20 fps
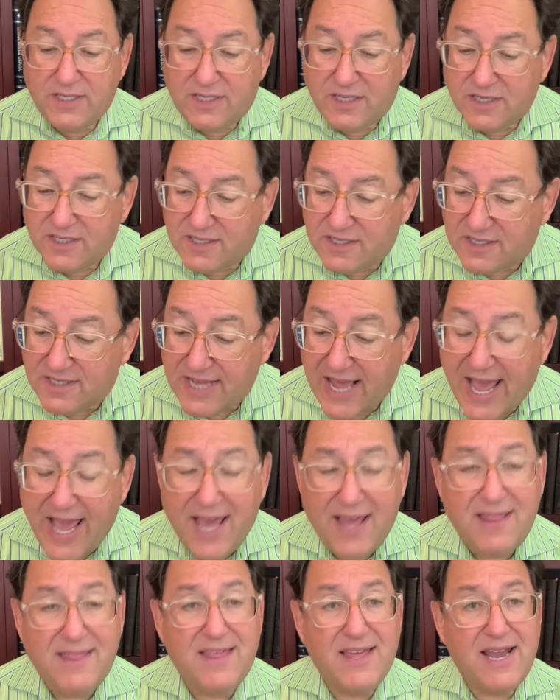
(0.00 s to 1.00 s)
To
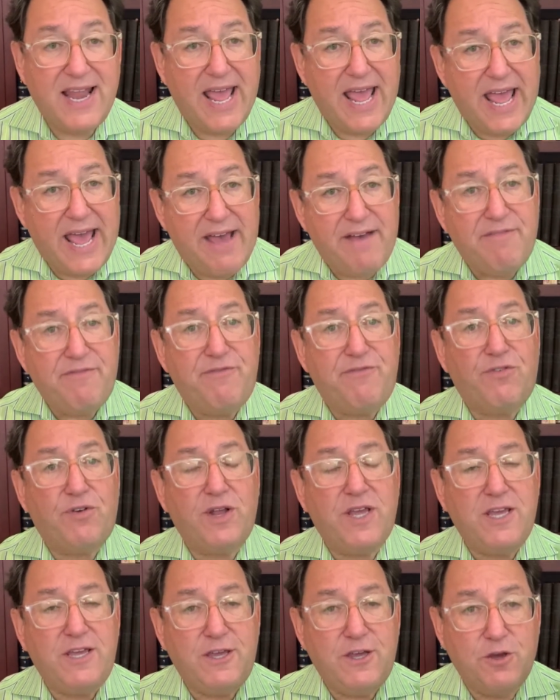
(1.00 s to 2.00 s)
say that
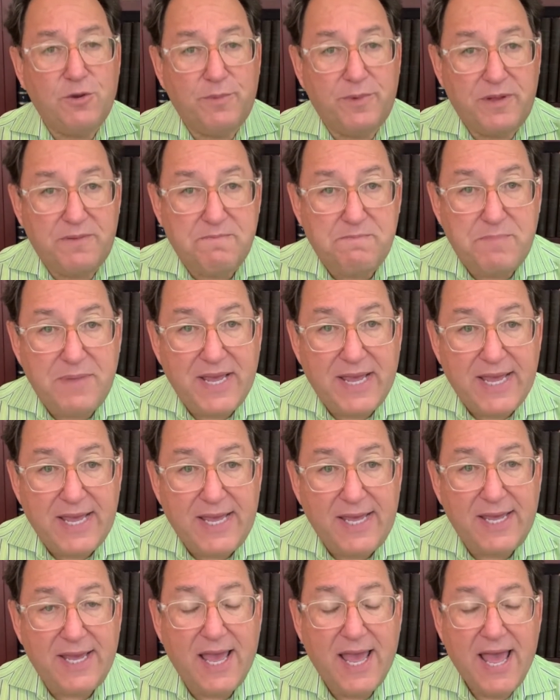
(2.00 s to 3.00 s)
every human
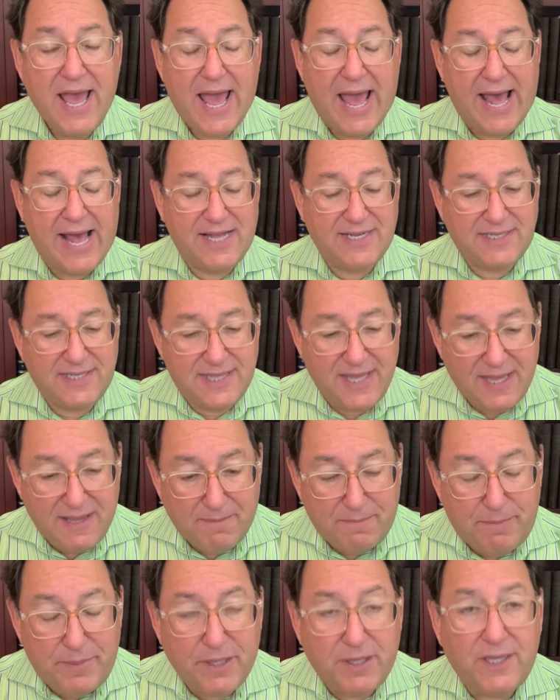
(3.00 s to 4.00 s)
being has the
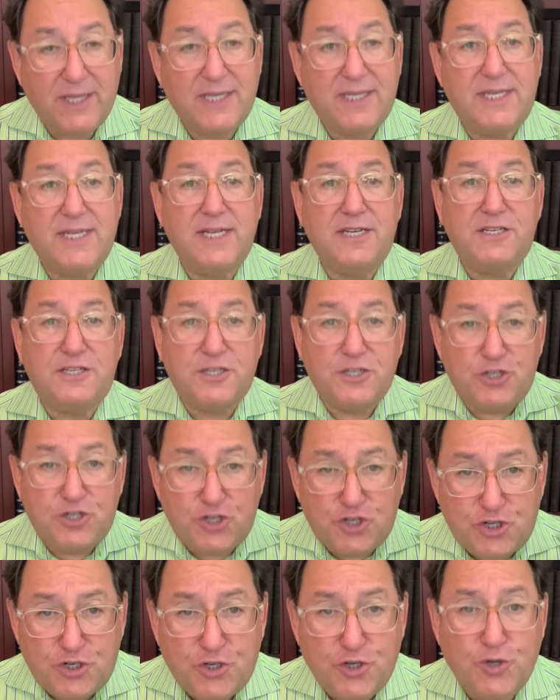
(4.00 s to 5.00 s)
ability to
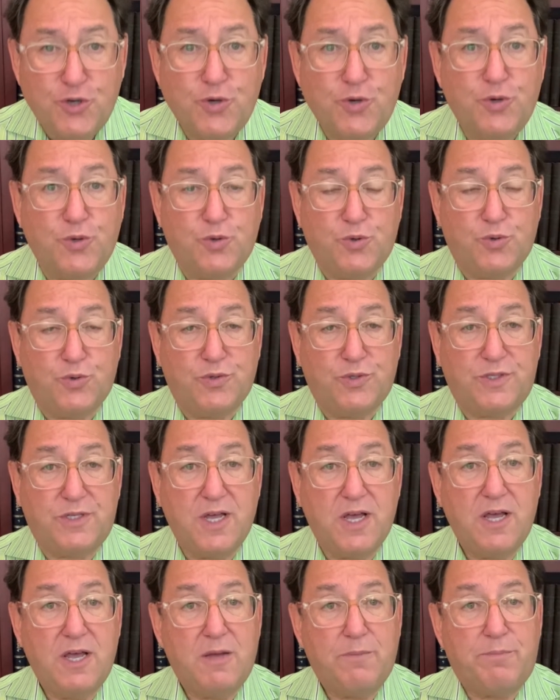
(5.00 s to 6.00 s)
choose
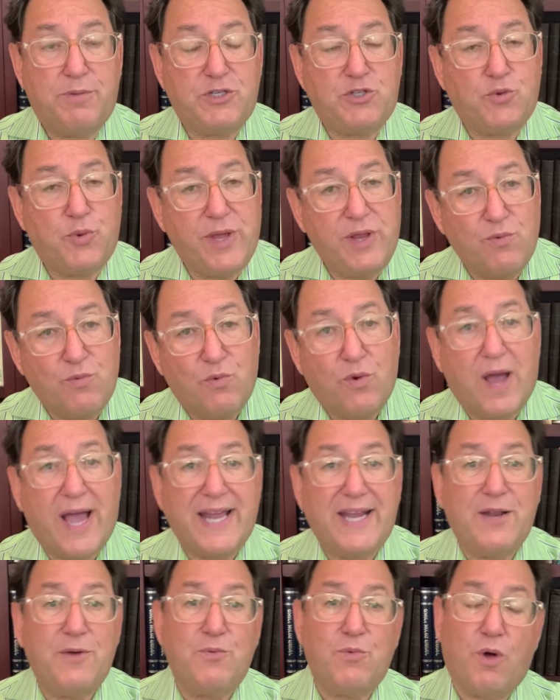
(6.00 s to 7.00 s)
between
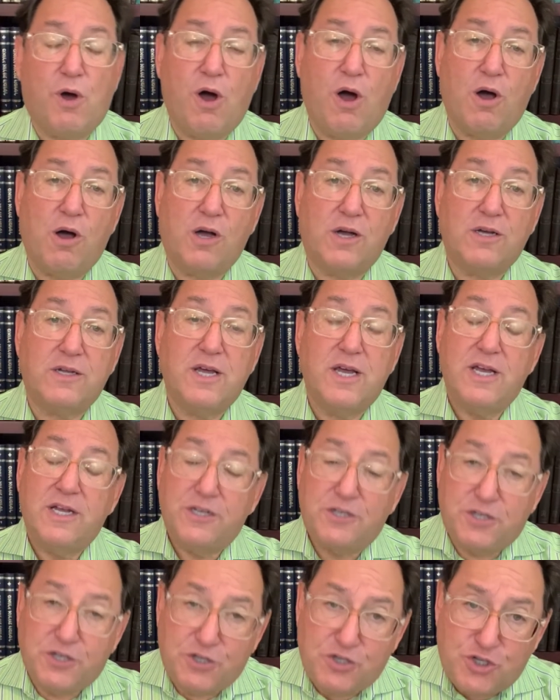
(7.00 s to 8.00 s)
right and wrong,
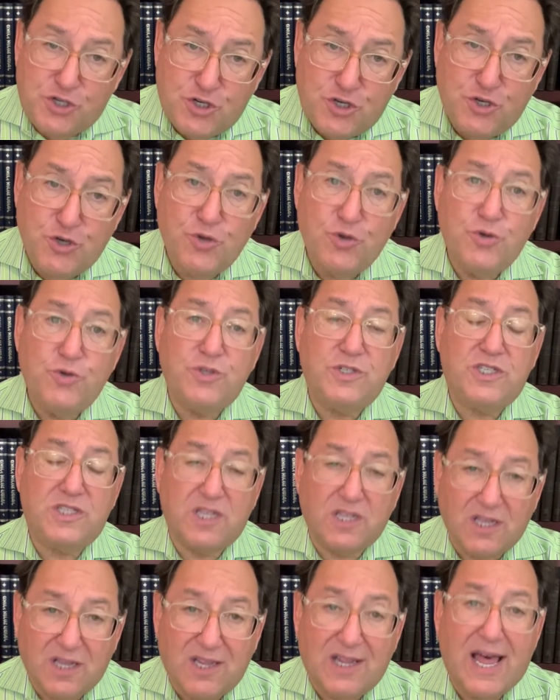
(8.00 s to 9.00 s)
to choose
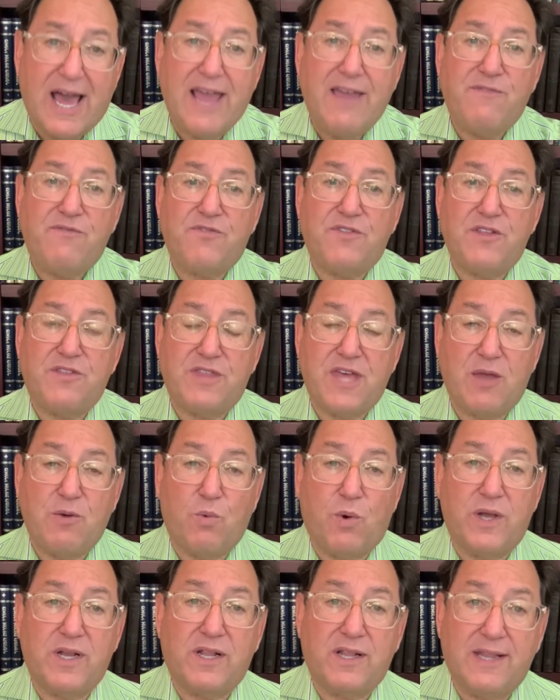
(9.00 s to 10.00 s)
the life that they
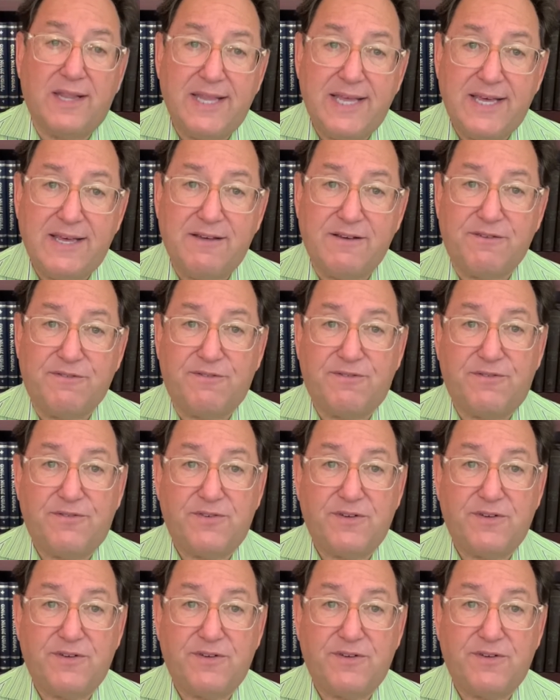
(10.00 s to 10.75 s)
want to live,